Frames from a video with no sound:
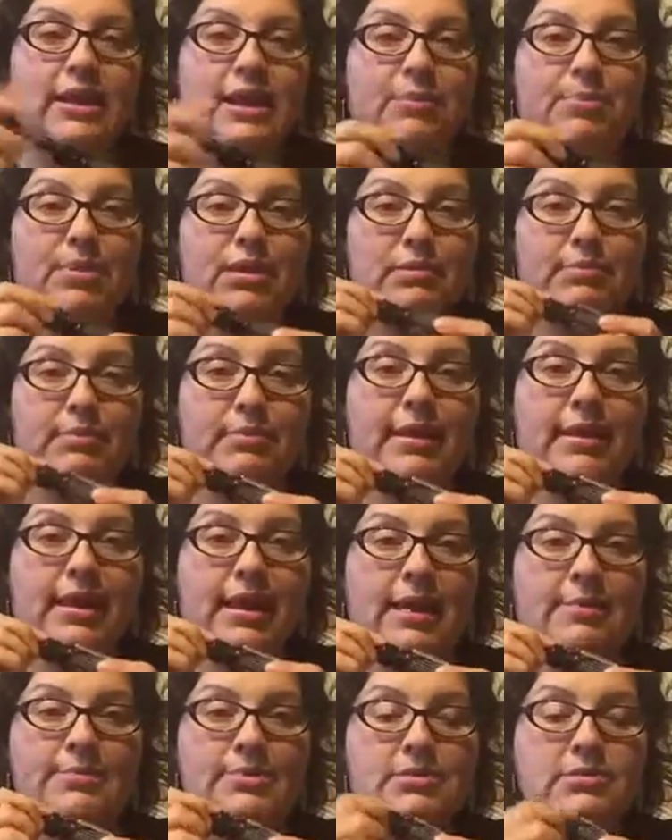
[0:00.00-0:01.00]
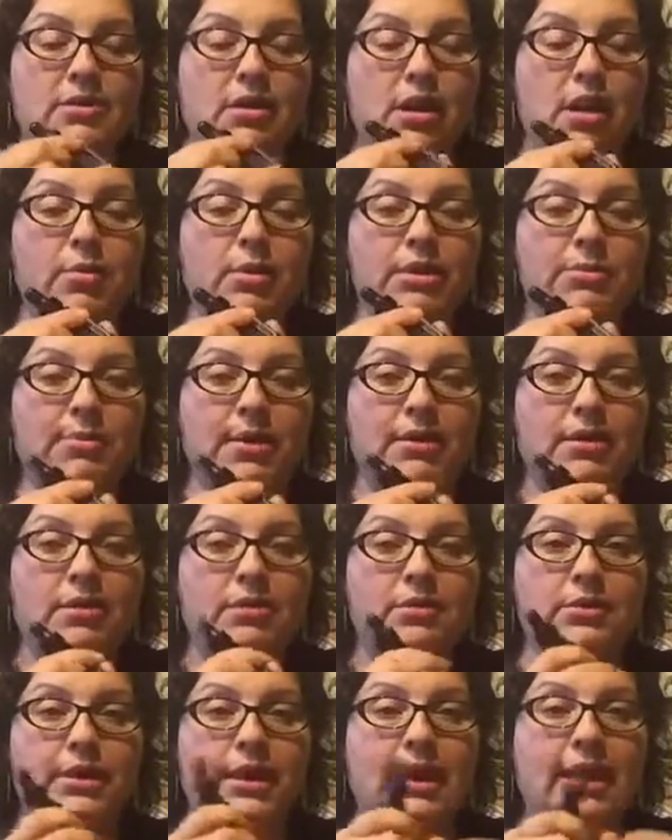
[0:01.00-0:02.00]
I put them in my capsules along with
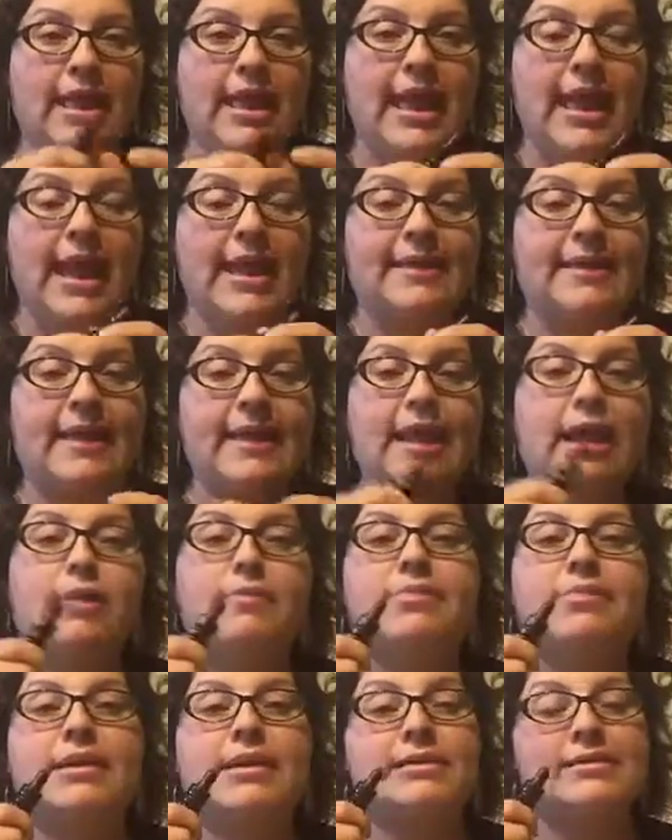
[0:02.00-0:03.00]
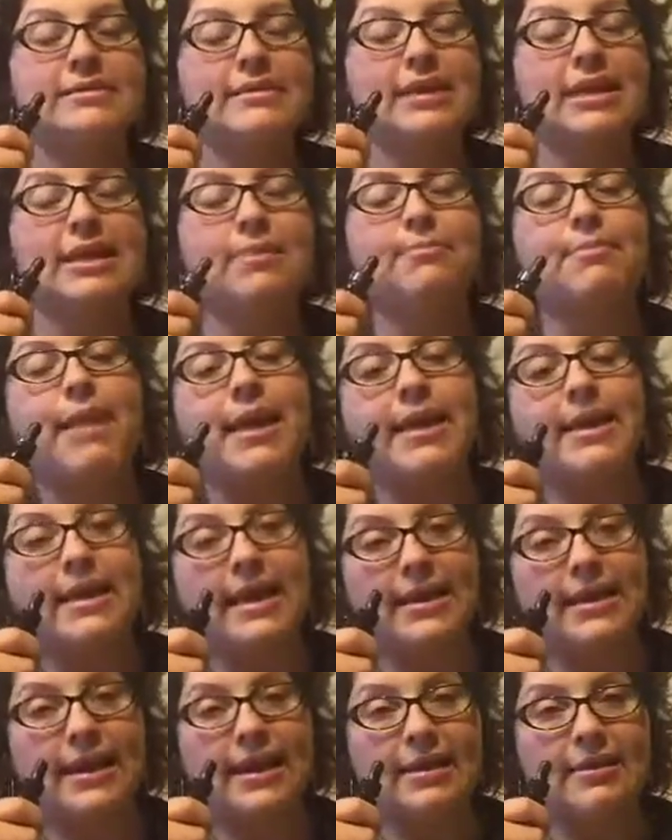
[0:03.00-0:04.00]
melaleuca and that helps keep my
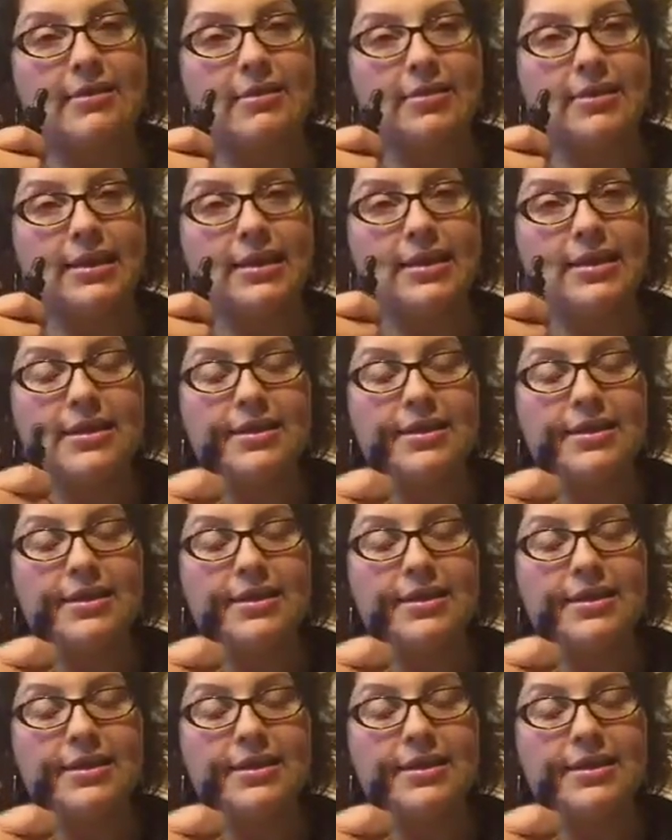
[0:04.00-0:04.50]
gut healthy.